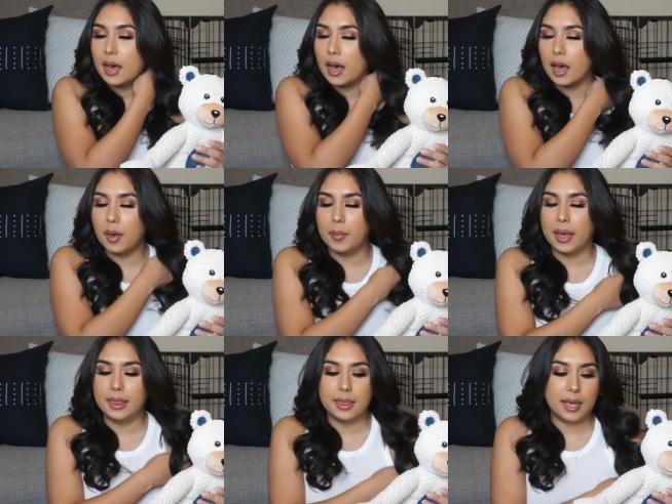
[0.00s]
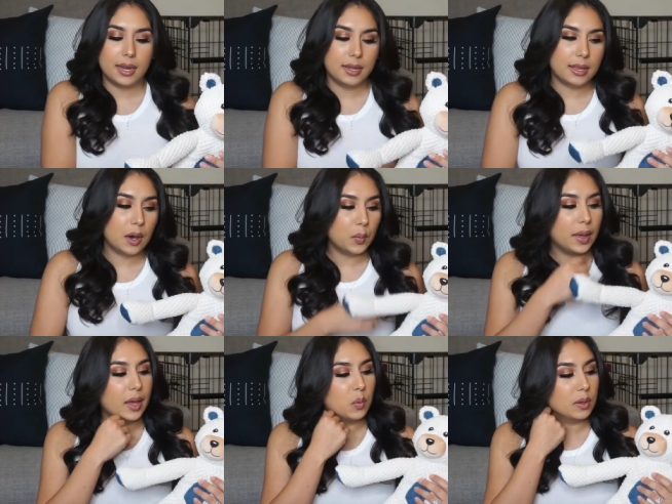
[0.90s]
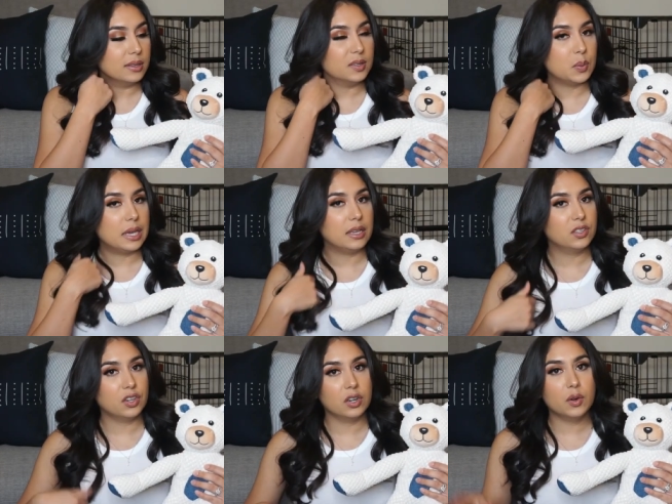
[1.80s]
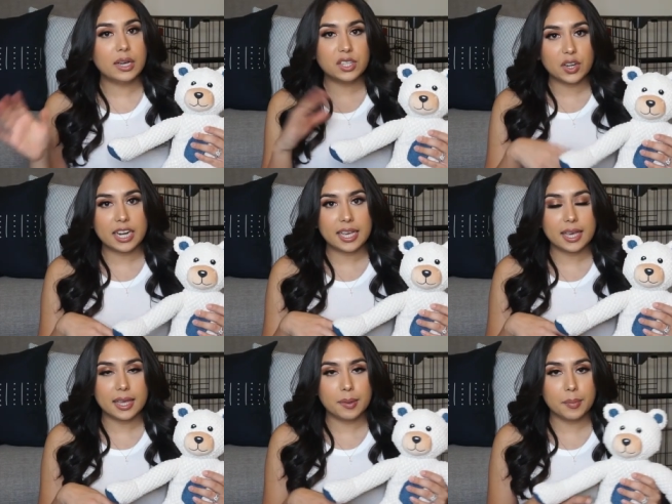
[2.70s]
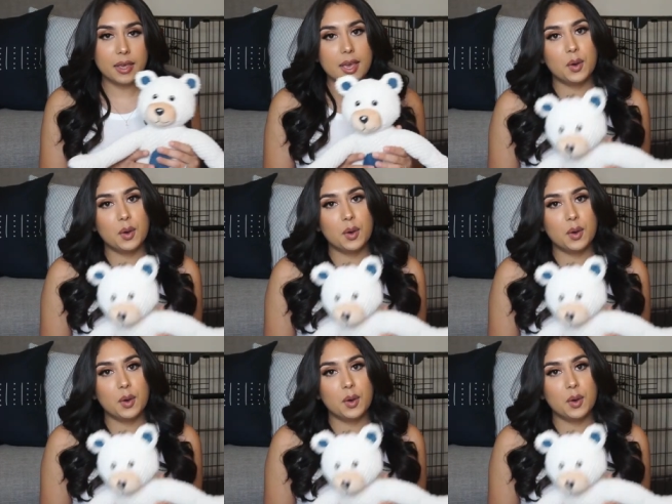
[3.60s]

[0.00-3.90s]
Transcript: Um, and then that way once we start crate training him,